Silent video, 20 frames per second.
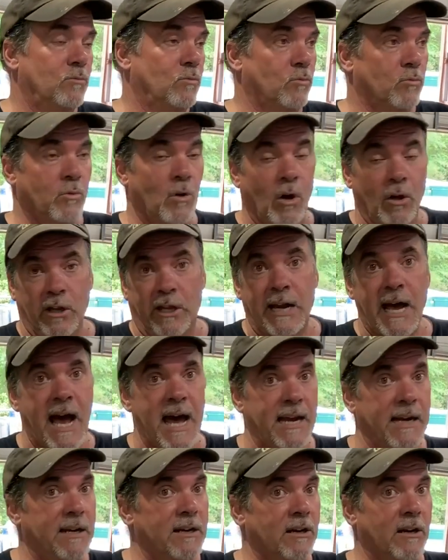rolling
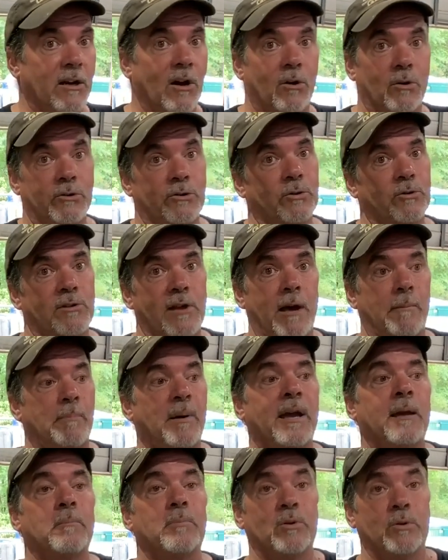out of here, going through that
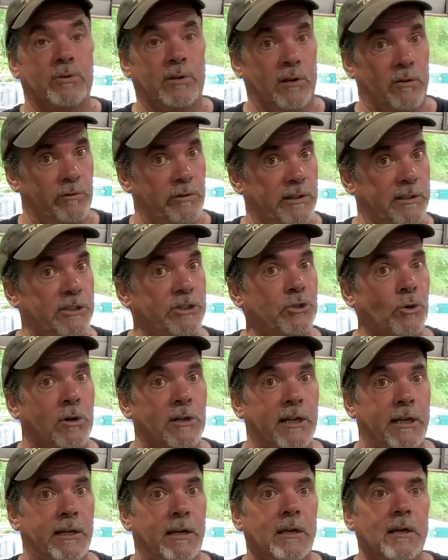paint booth here very
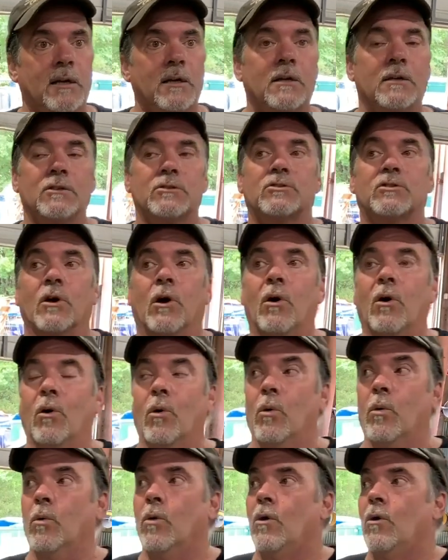shortly. So
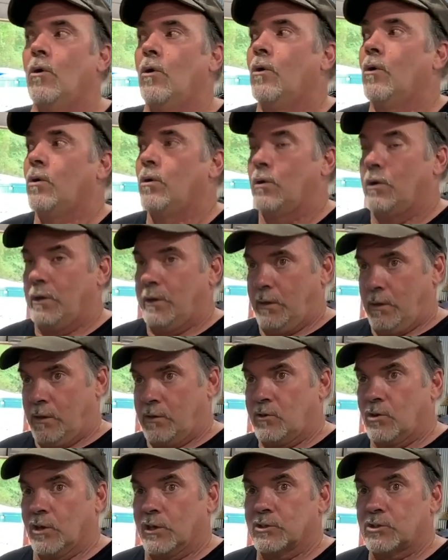it
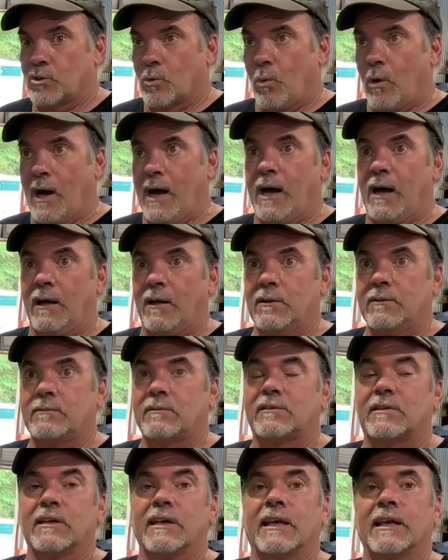took us a while
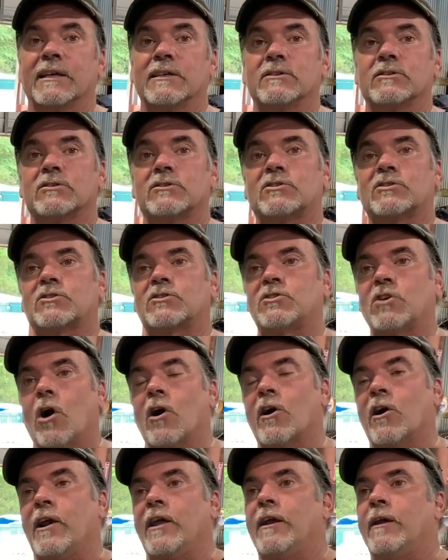to get
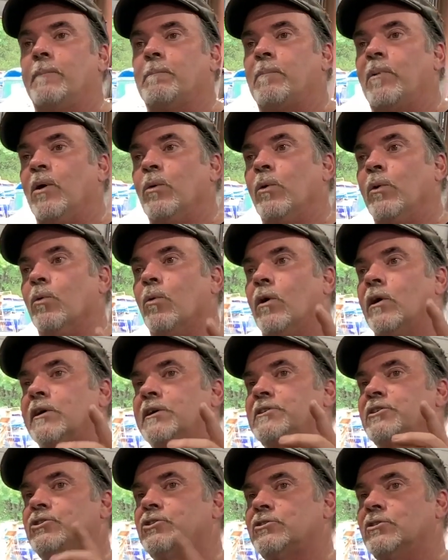started, but we wanted
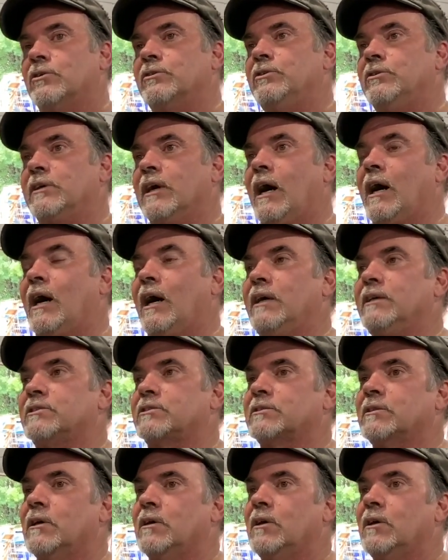to show you guys